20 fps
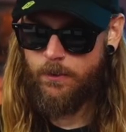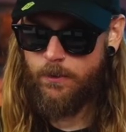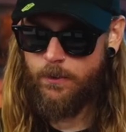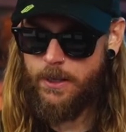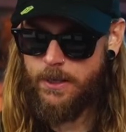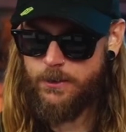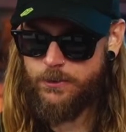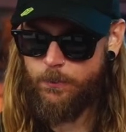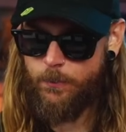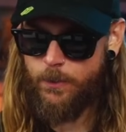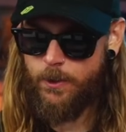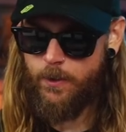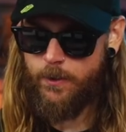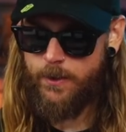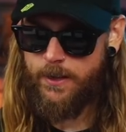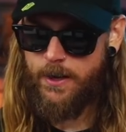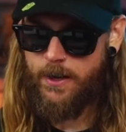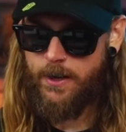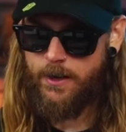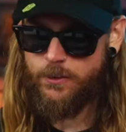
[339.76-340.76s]
Okay, so we're gonna
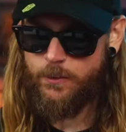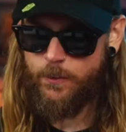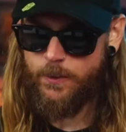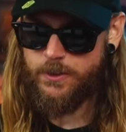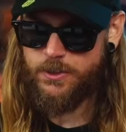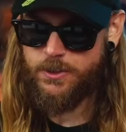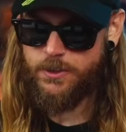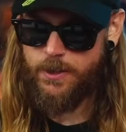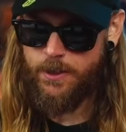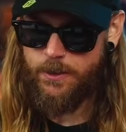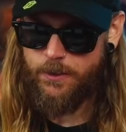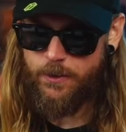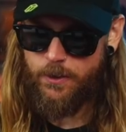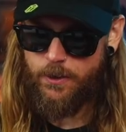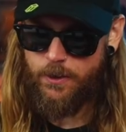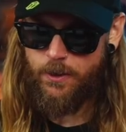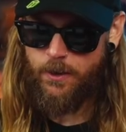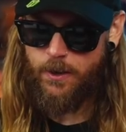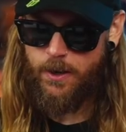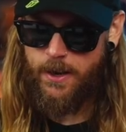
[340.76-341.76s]
get into
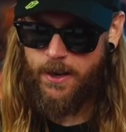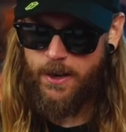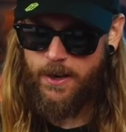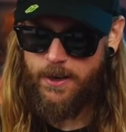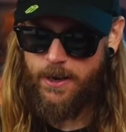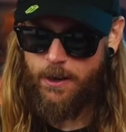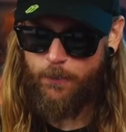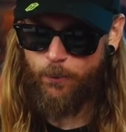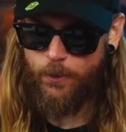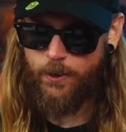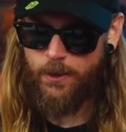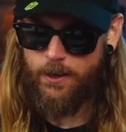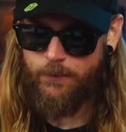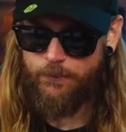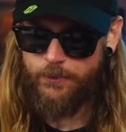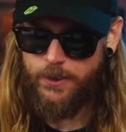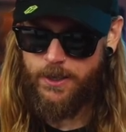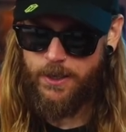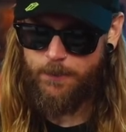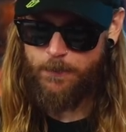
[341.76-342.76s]
extender and I would
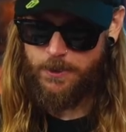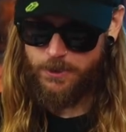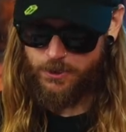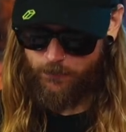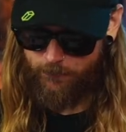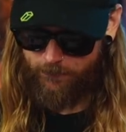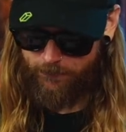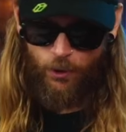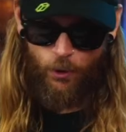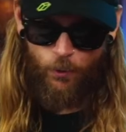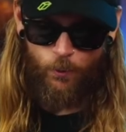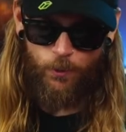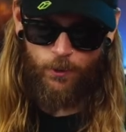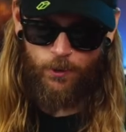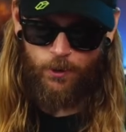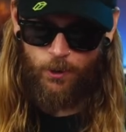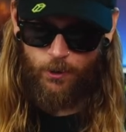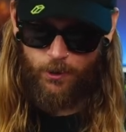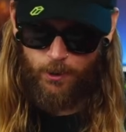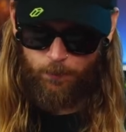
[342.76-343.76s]
love to get me some flow
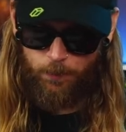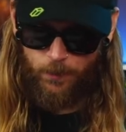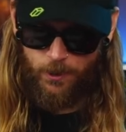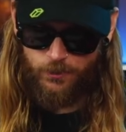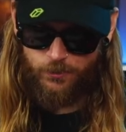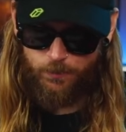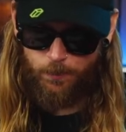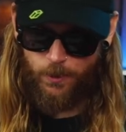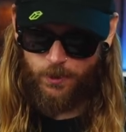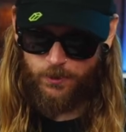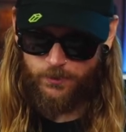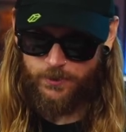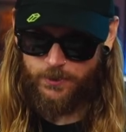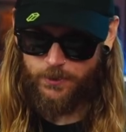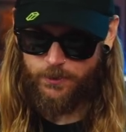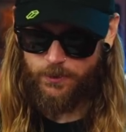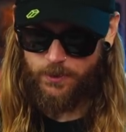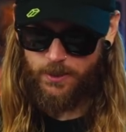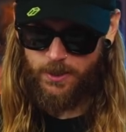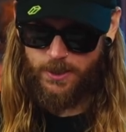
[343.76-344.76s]
or logger plus plus
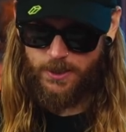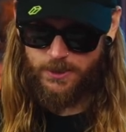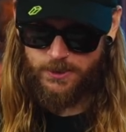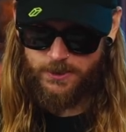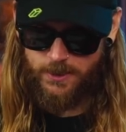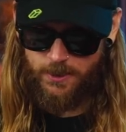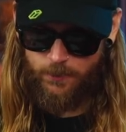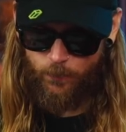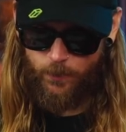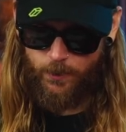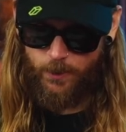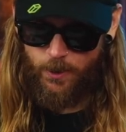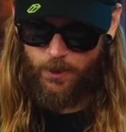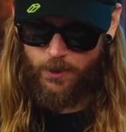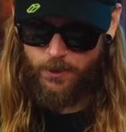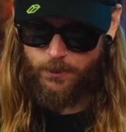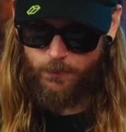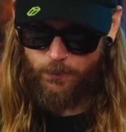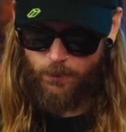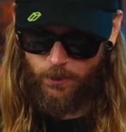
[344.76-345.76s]
into this. And we're
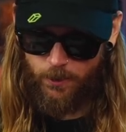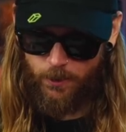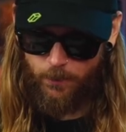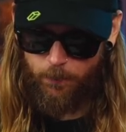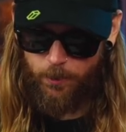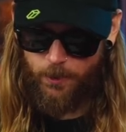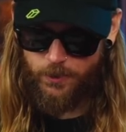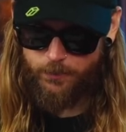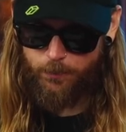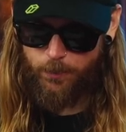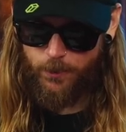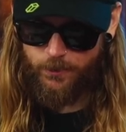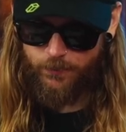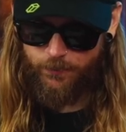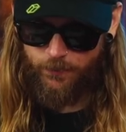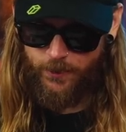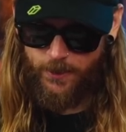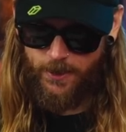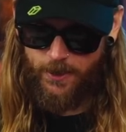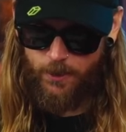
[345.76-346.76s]
gonna do logger plus plus
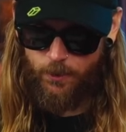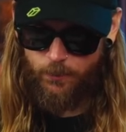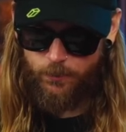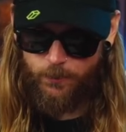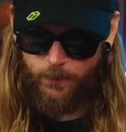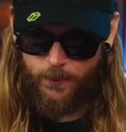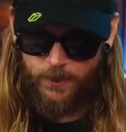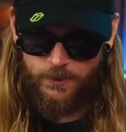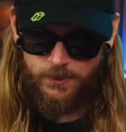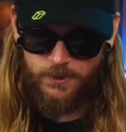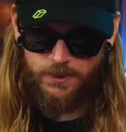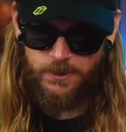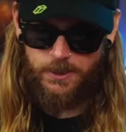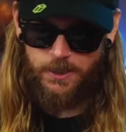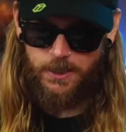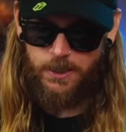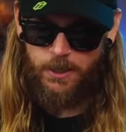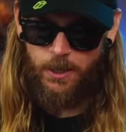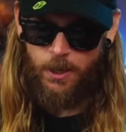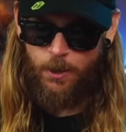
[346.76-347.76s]
for now so we can
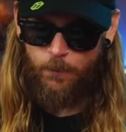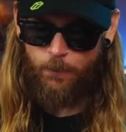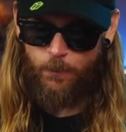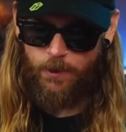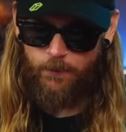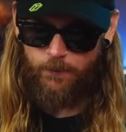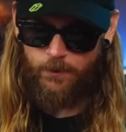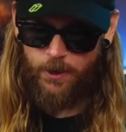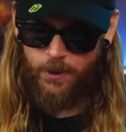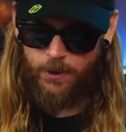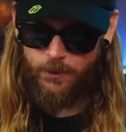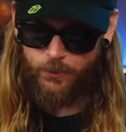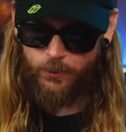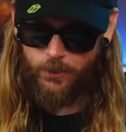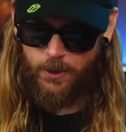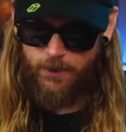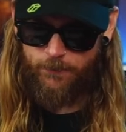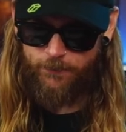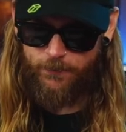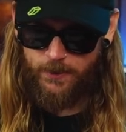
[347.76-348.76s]
see whatever kind of
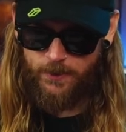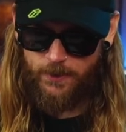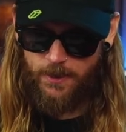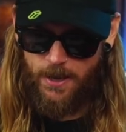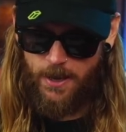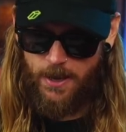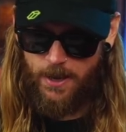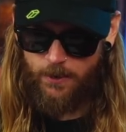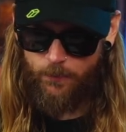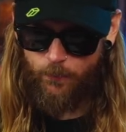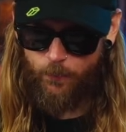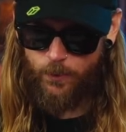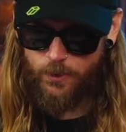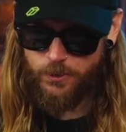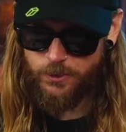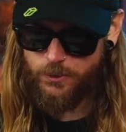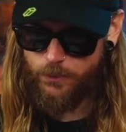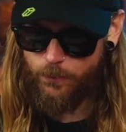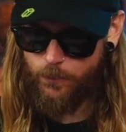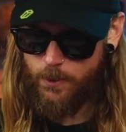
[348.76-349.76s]
traffic that
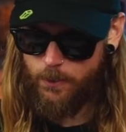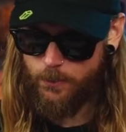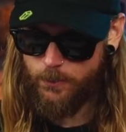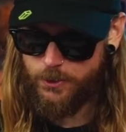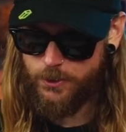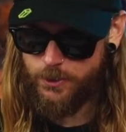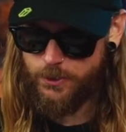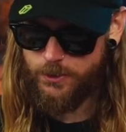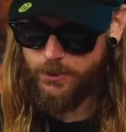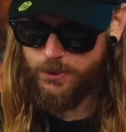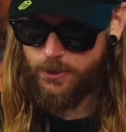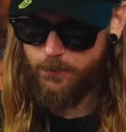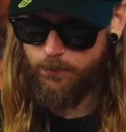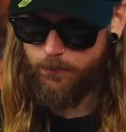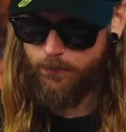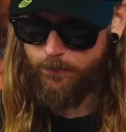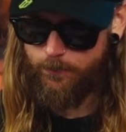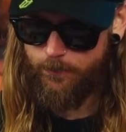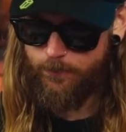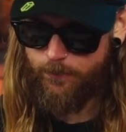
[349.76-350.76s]
runs through our system.
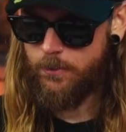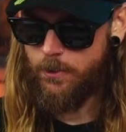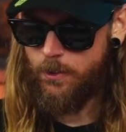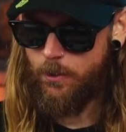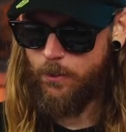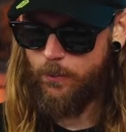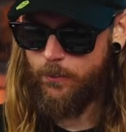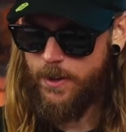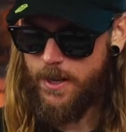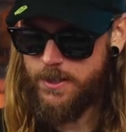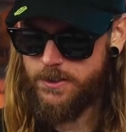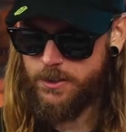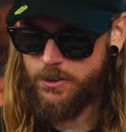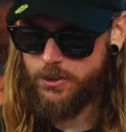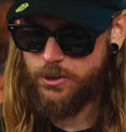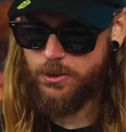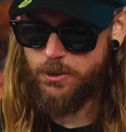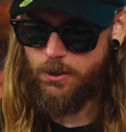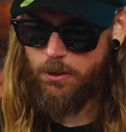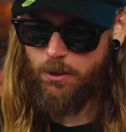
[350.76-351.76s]
So that's
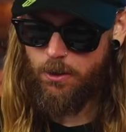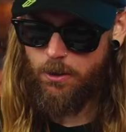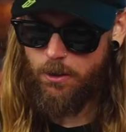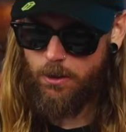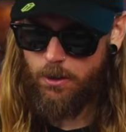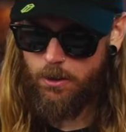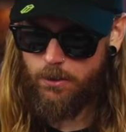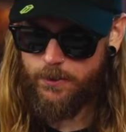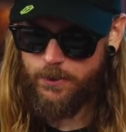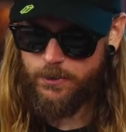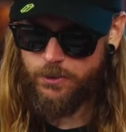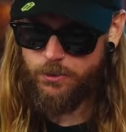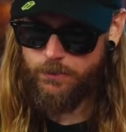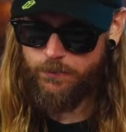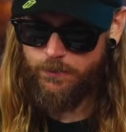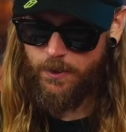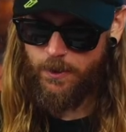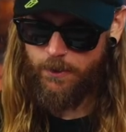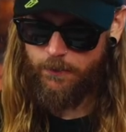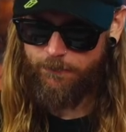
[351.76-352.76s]
installed, let's just
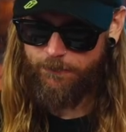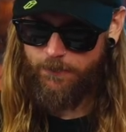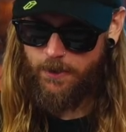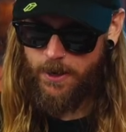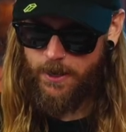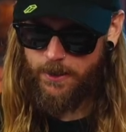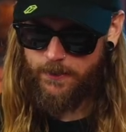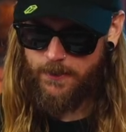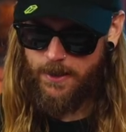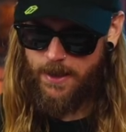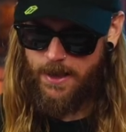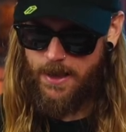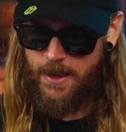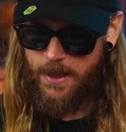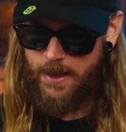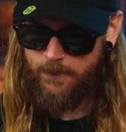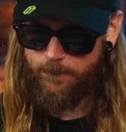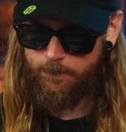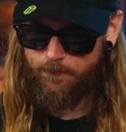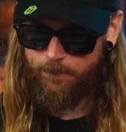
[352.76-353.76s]
verify
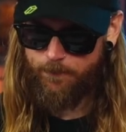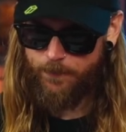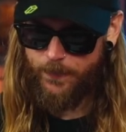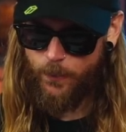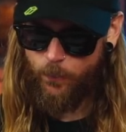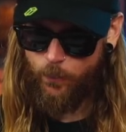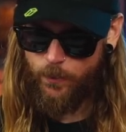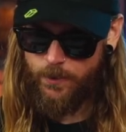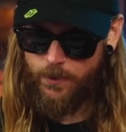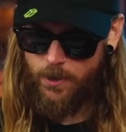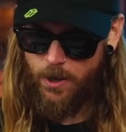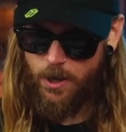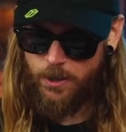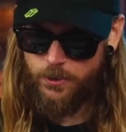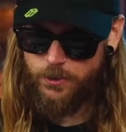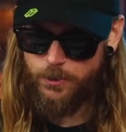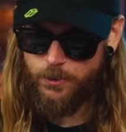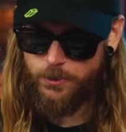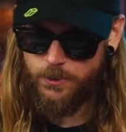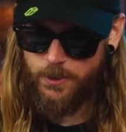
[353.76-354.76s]
that we're
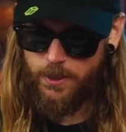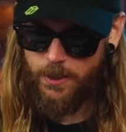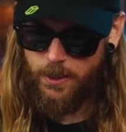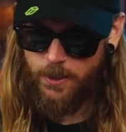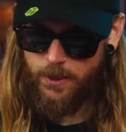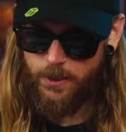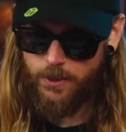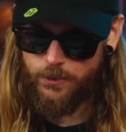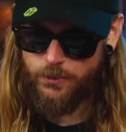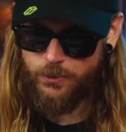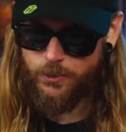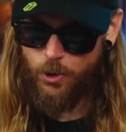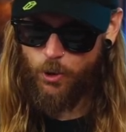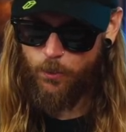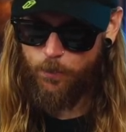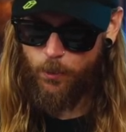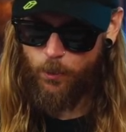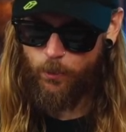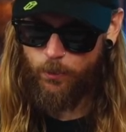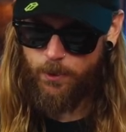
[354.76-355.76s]
not using
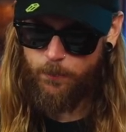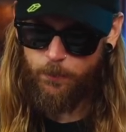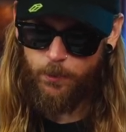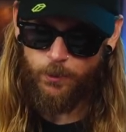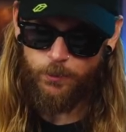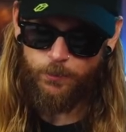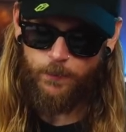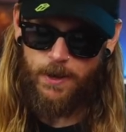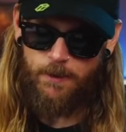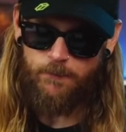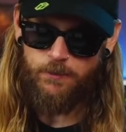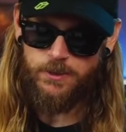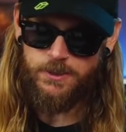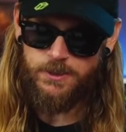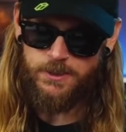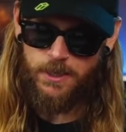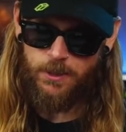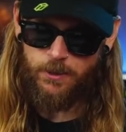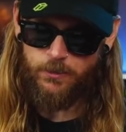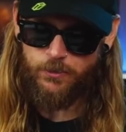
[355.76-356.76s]
scope only because we haven't
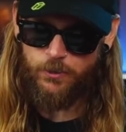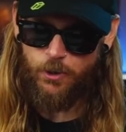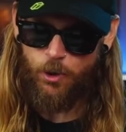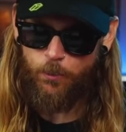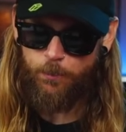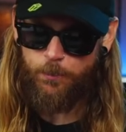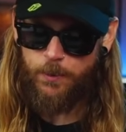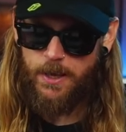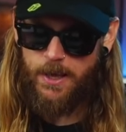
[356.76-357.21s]
set a scope